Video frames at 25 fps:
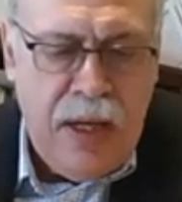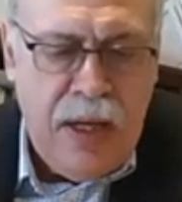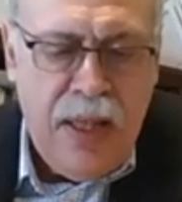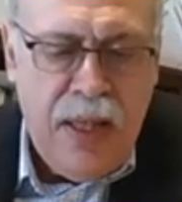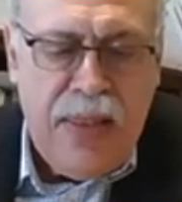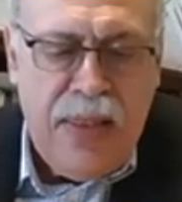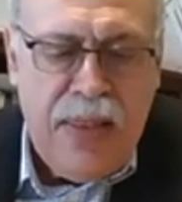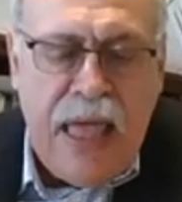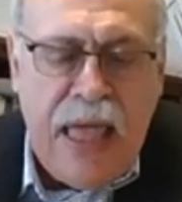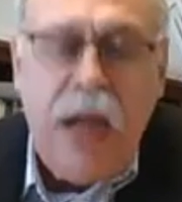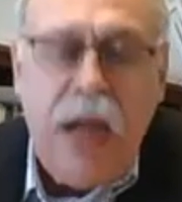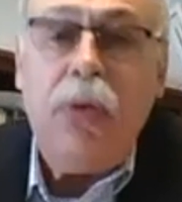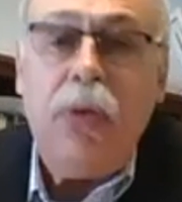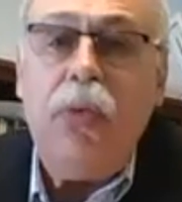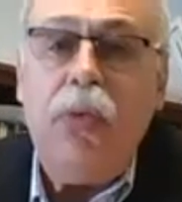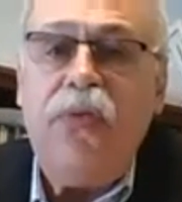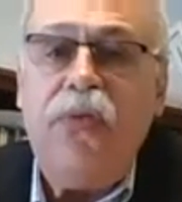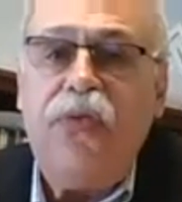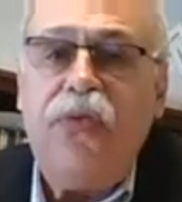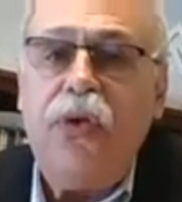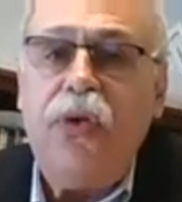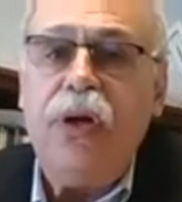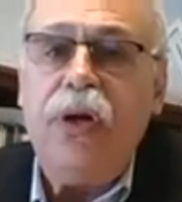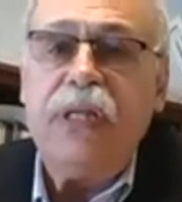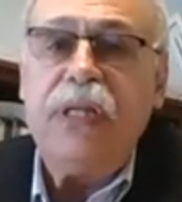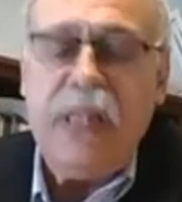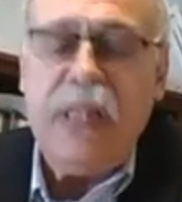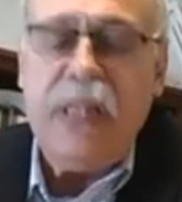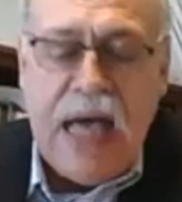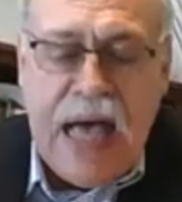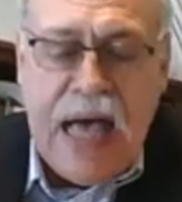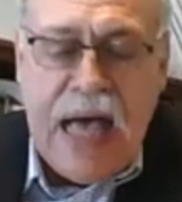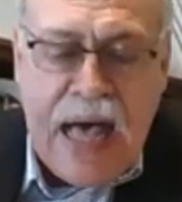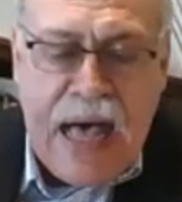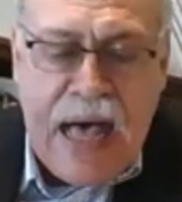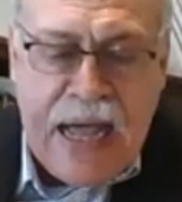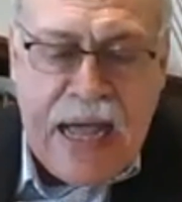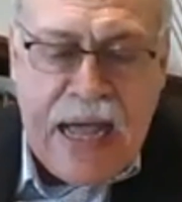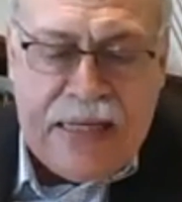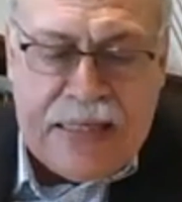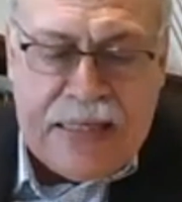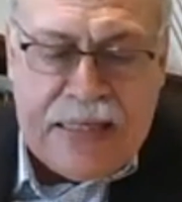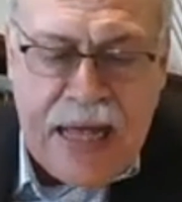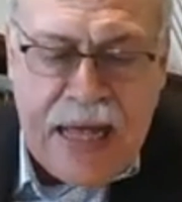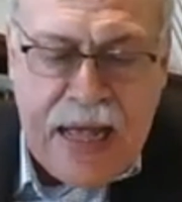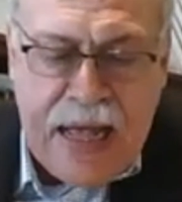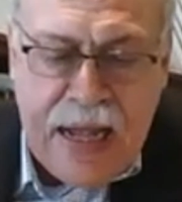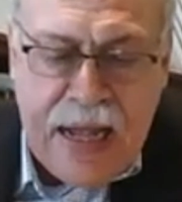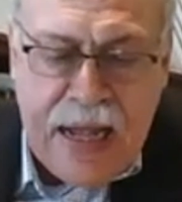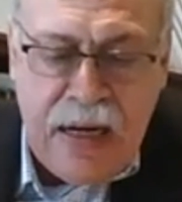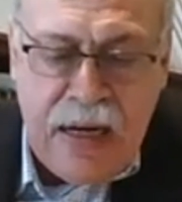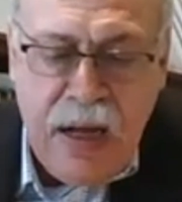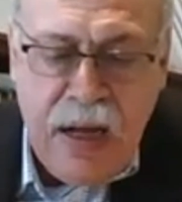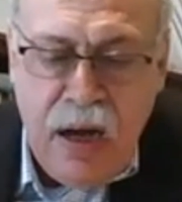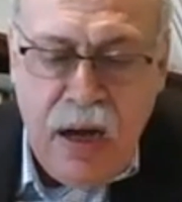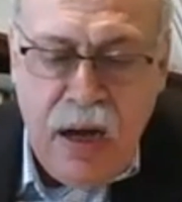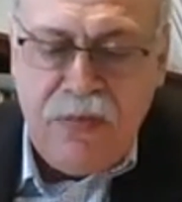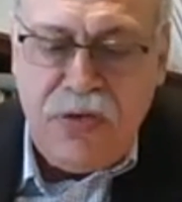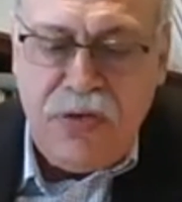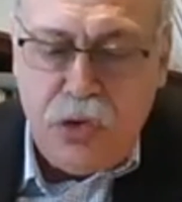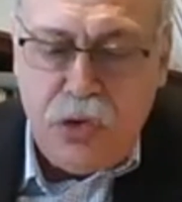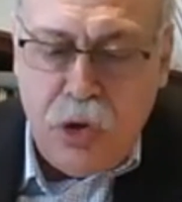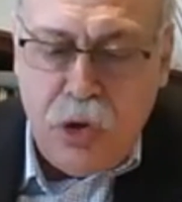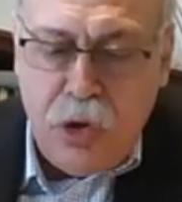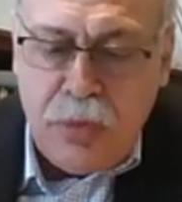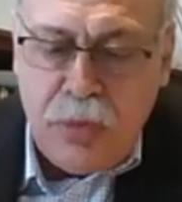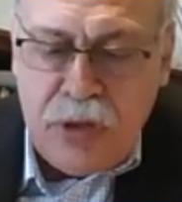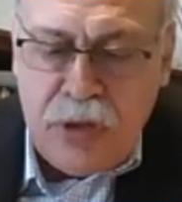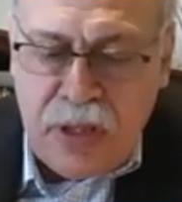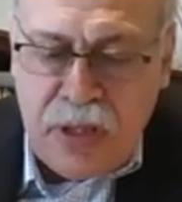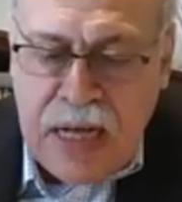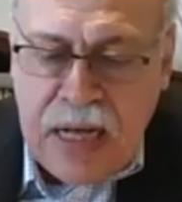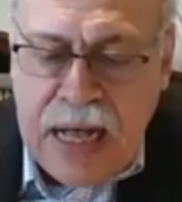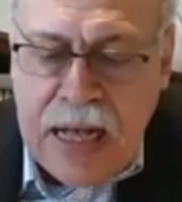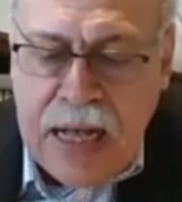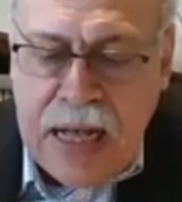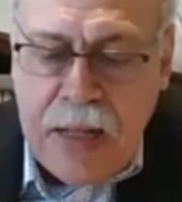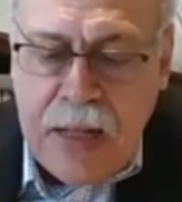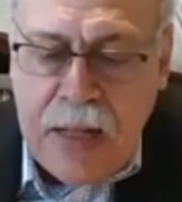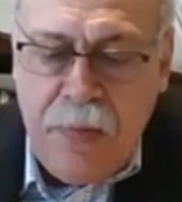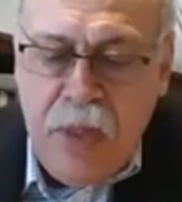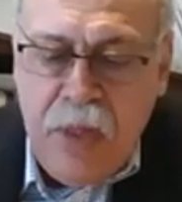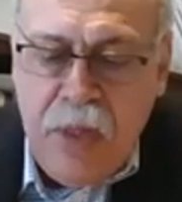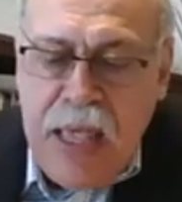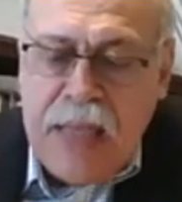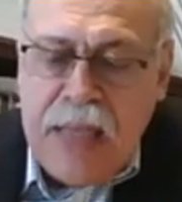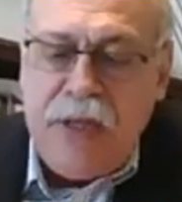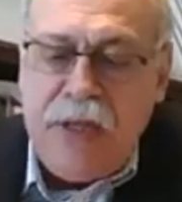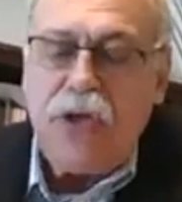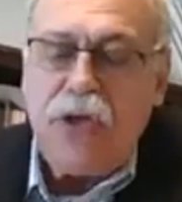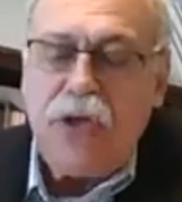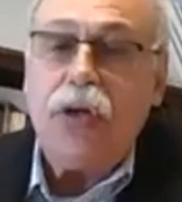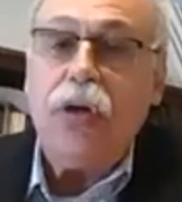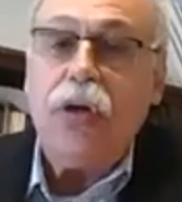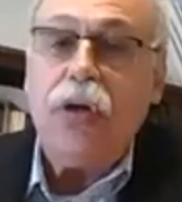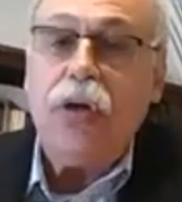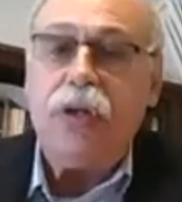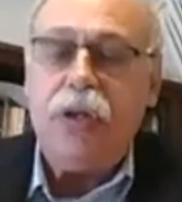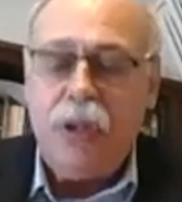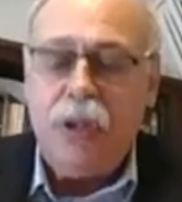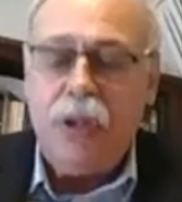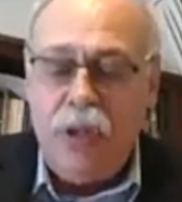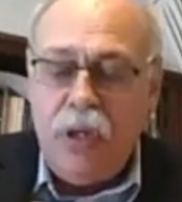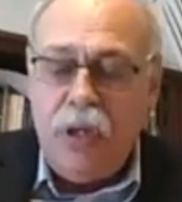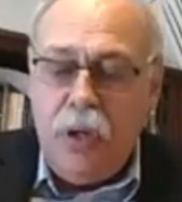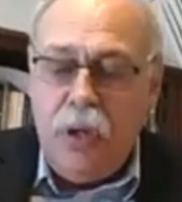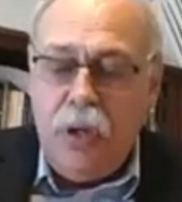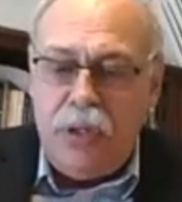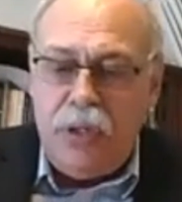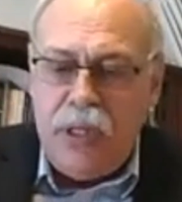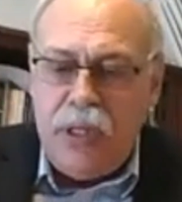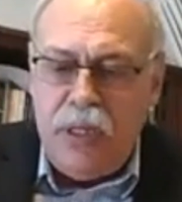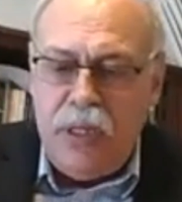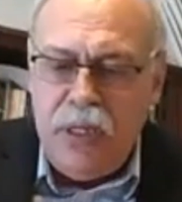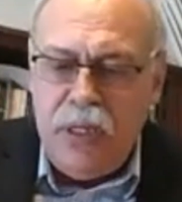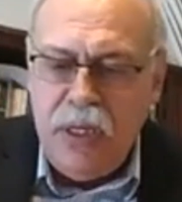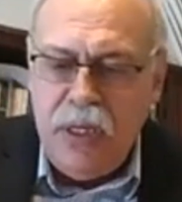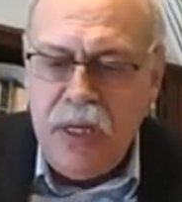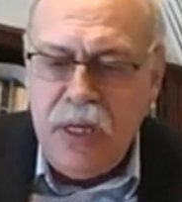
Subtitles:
Then referred to the high tide of Sturm und Drang, and as Goethe noted,